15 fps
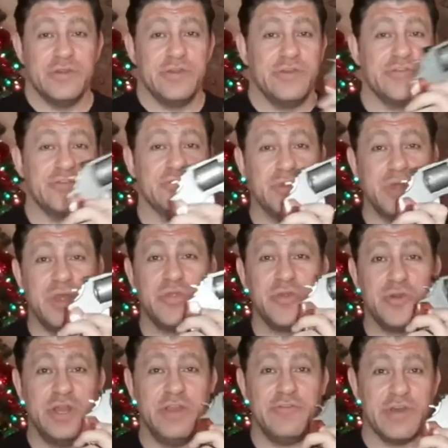This is only
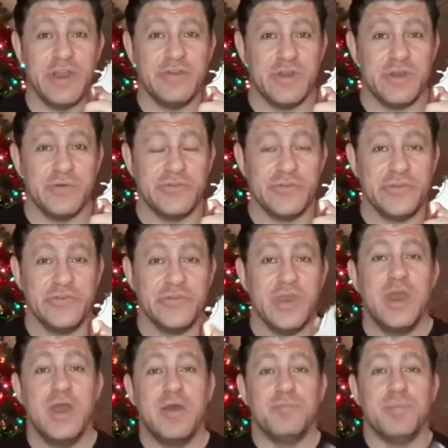35 ounces,
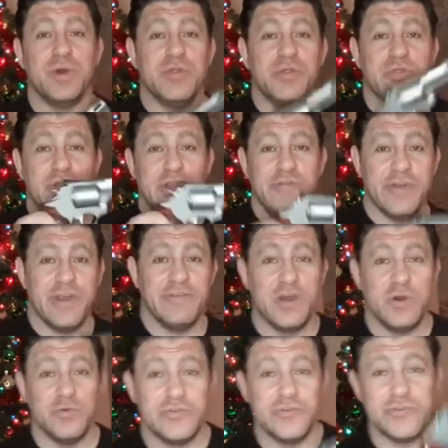but 35
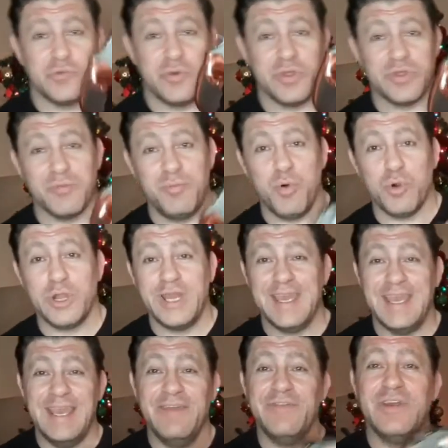ounces with the porting,
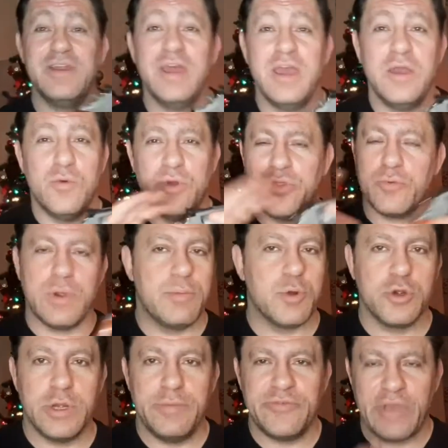even with the rubber
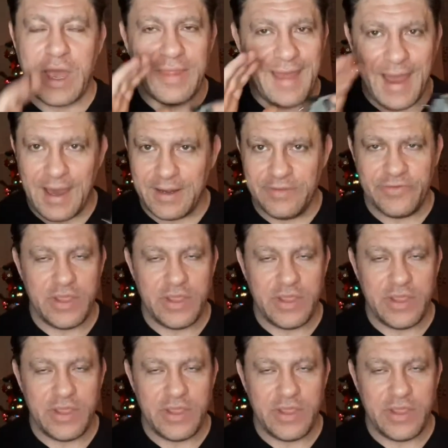grips, hottest